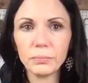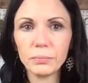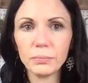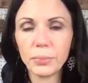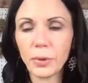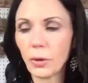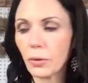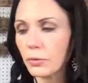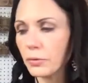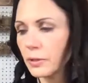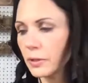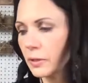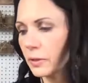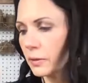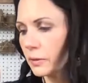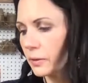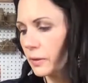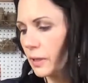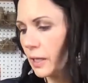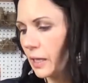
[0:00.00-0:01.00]
both in
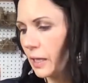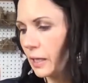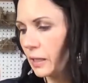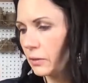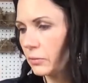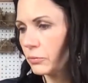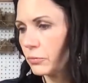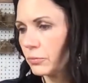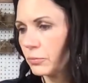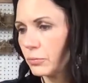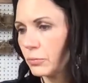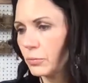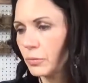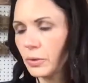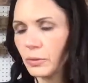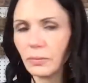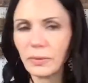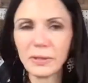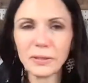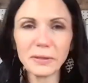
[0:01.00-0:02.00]
our late,
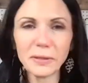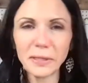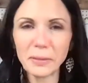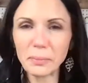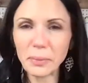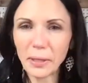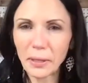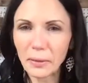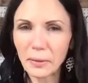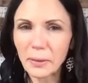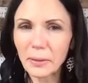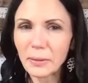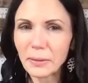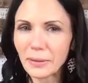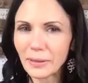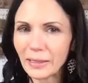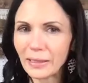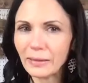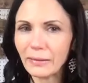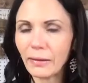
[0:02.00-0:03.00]
we're like peri.